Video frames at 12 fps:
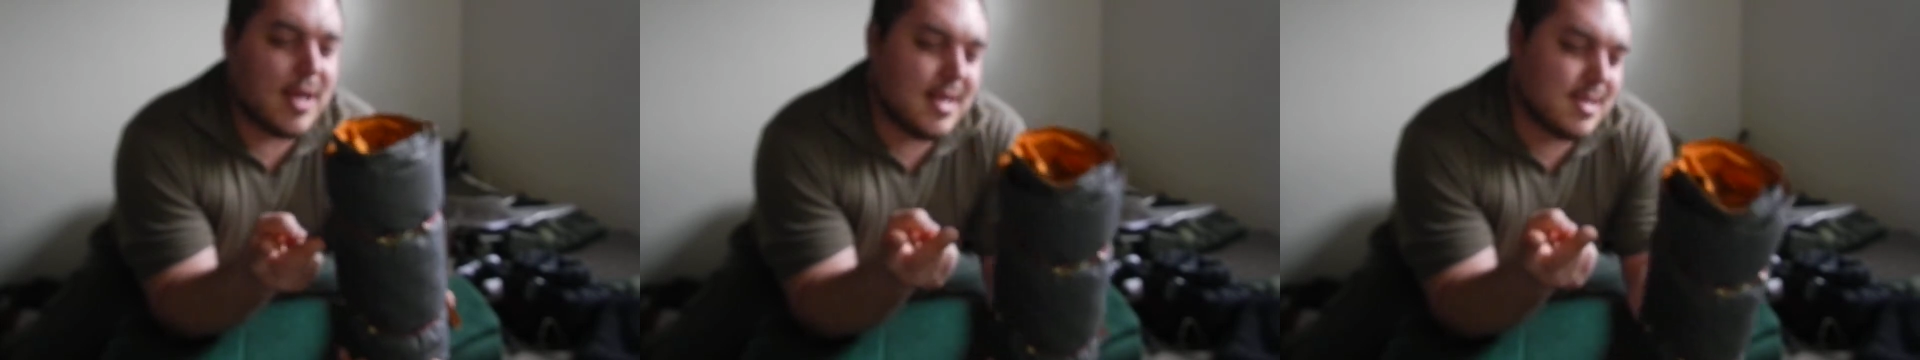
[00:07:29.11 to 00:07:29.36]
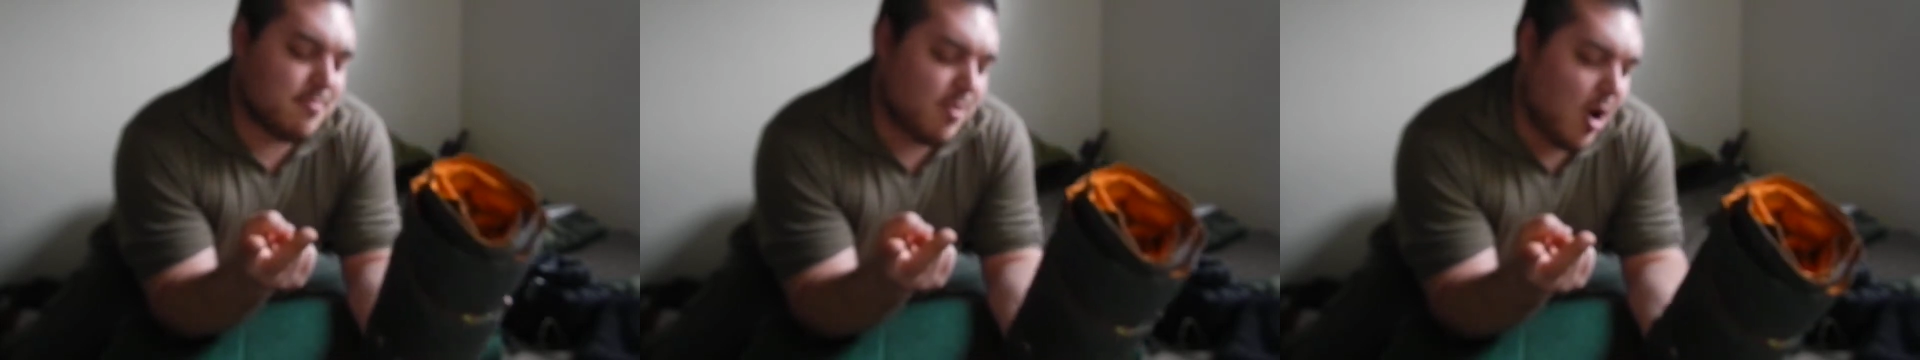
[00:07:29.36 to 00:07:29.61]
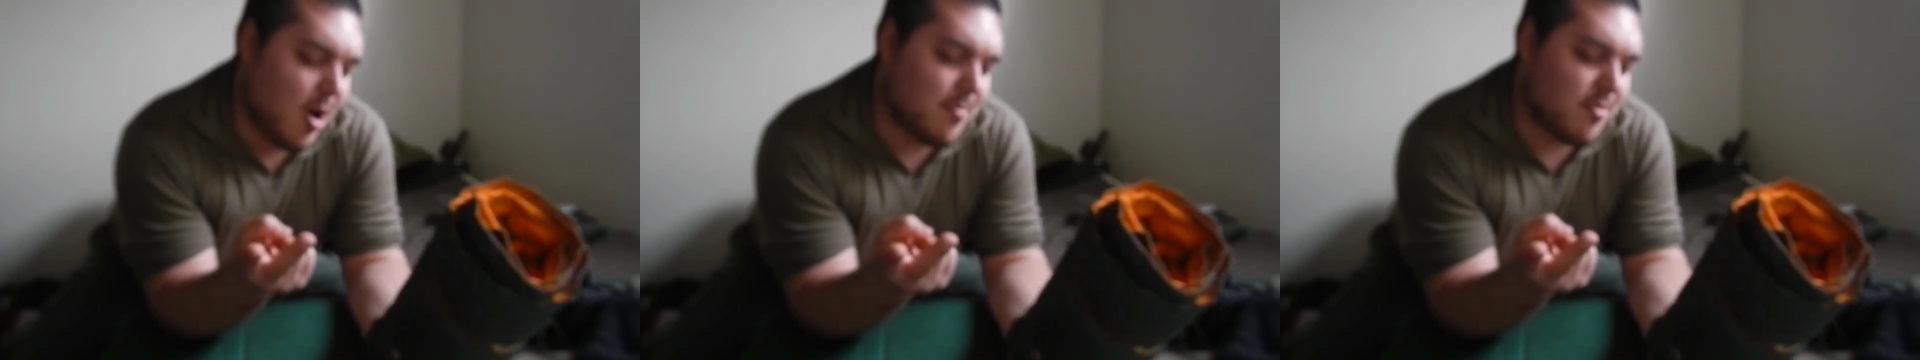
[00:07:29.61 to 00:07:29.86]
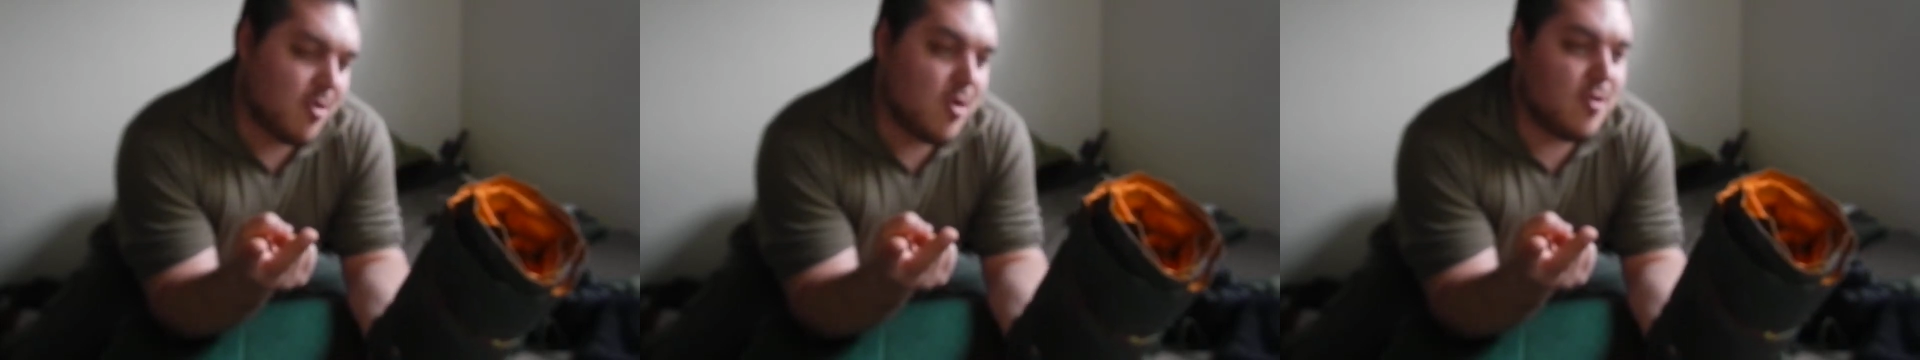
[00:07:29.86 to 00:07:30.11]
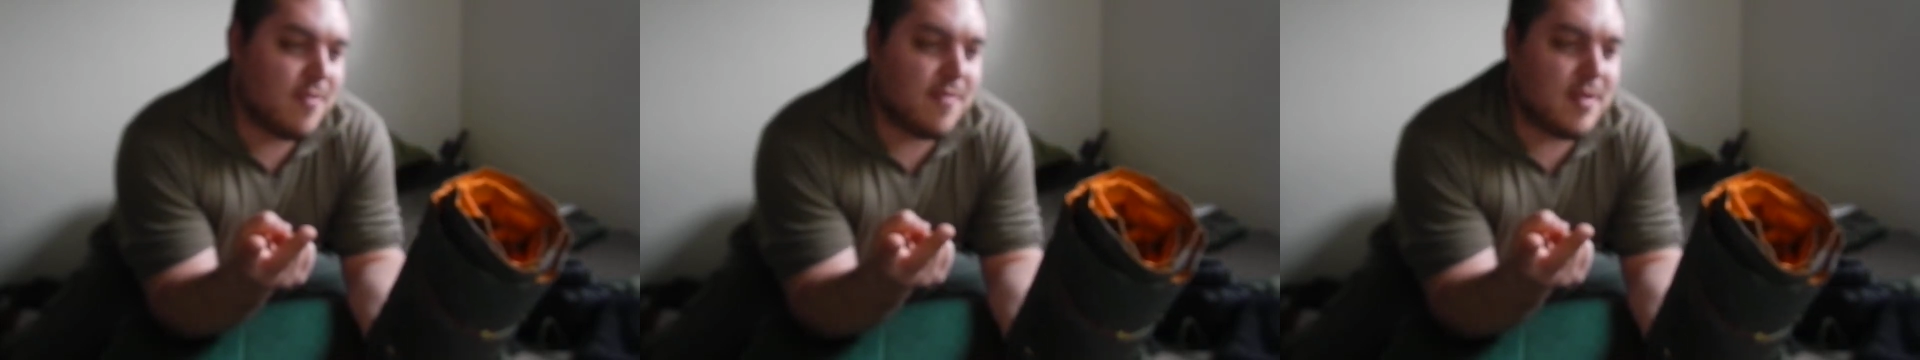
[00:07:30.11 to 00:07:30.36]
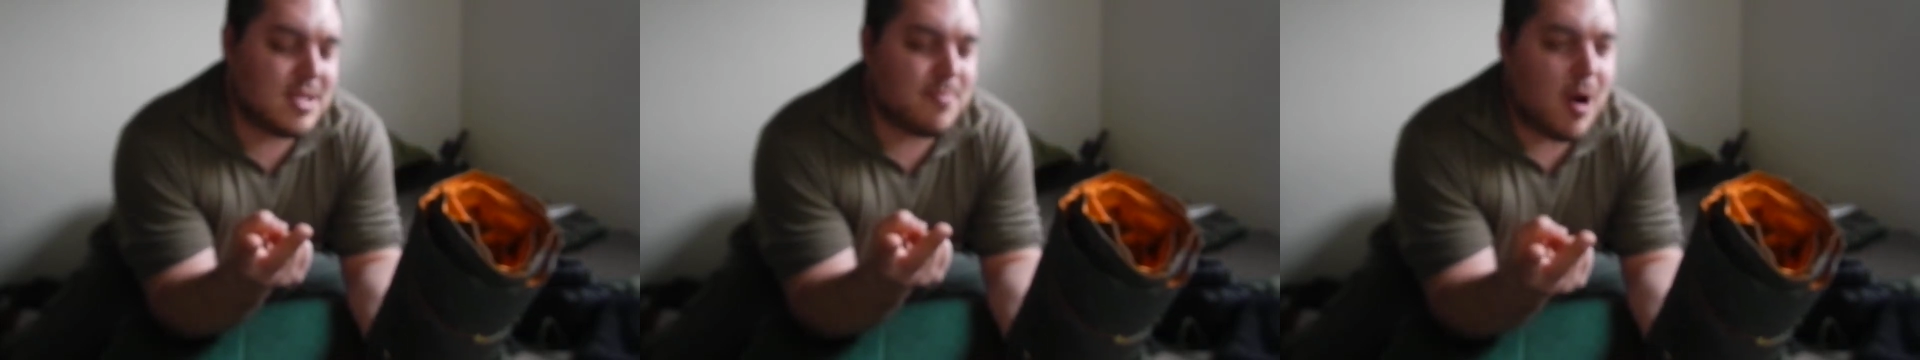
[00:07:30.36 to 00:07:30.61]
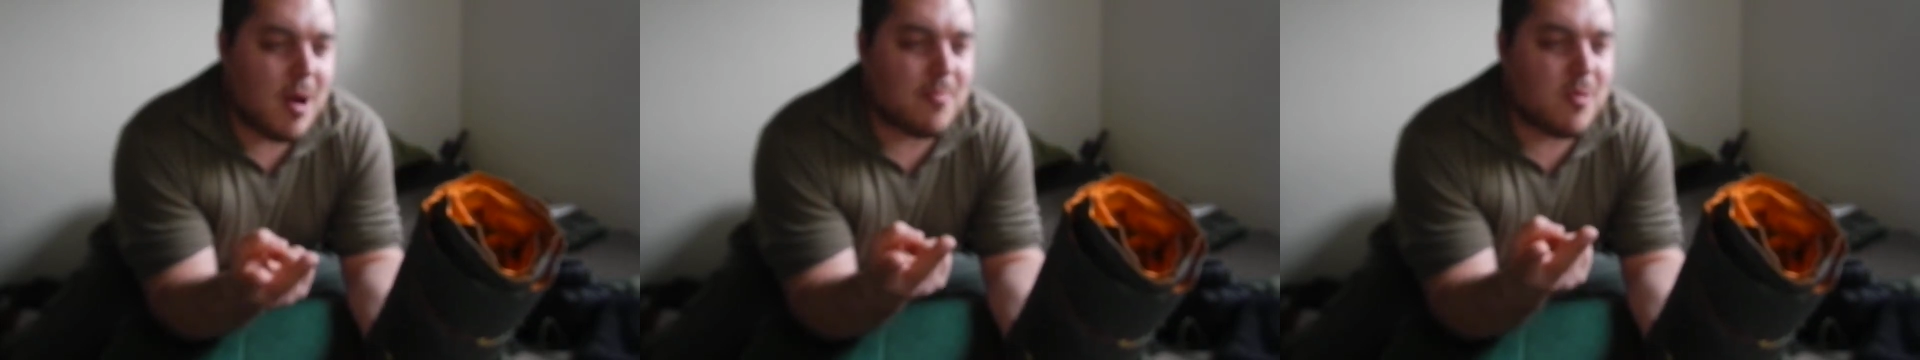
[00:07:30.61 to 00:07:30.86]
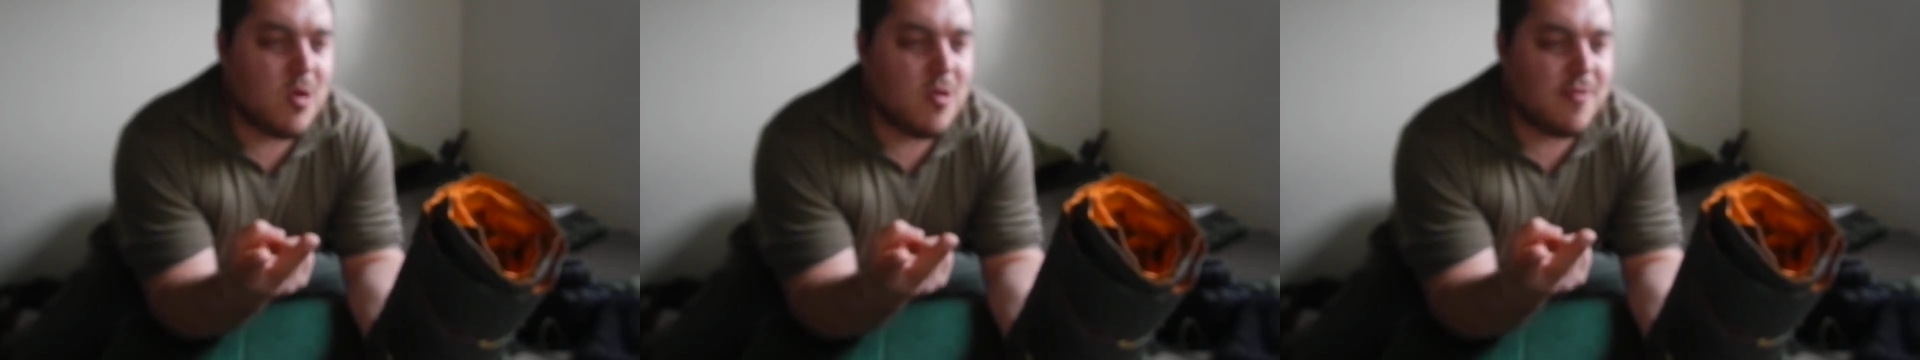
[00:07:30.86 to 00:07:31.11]
is bomb-proof. It's
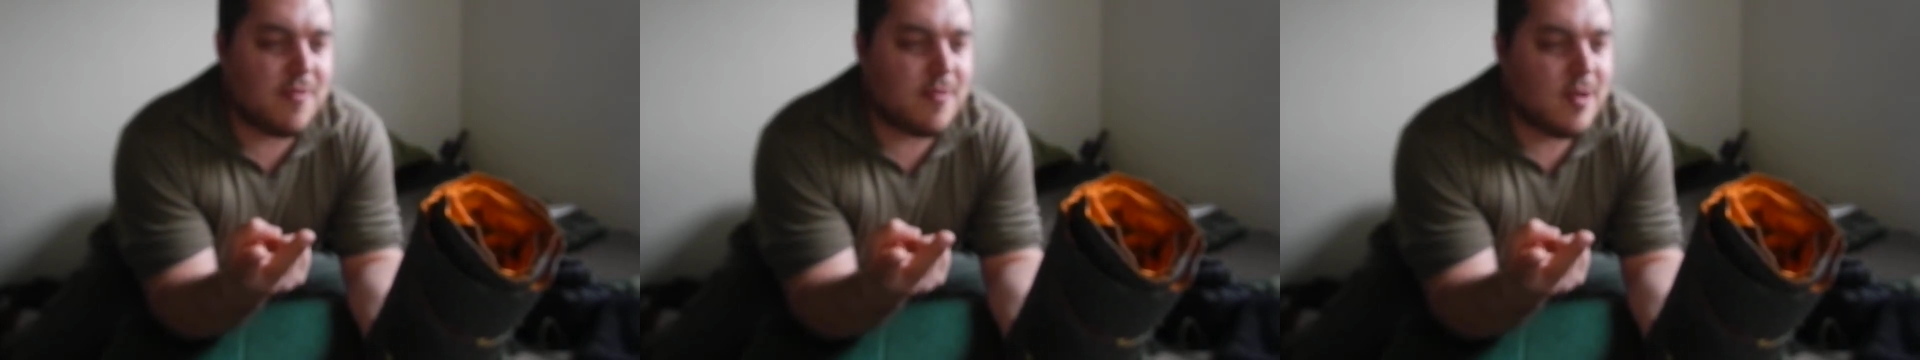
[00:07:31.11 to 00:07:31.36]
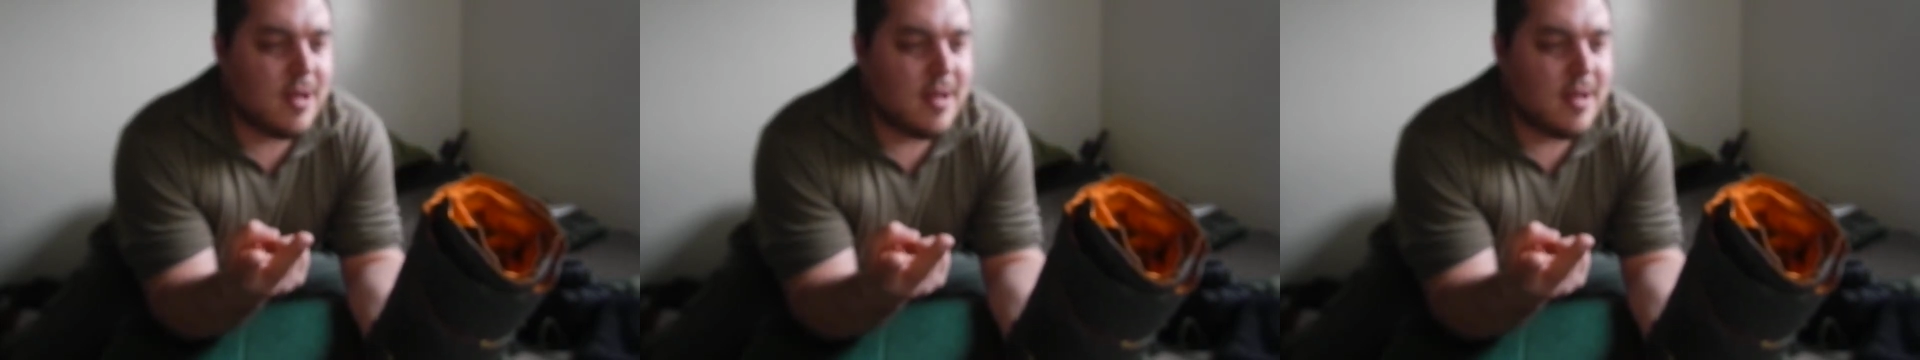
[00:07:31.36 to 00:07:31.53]
bomb-proof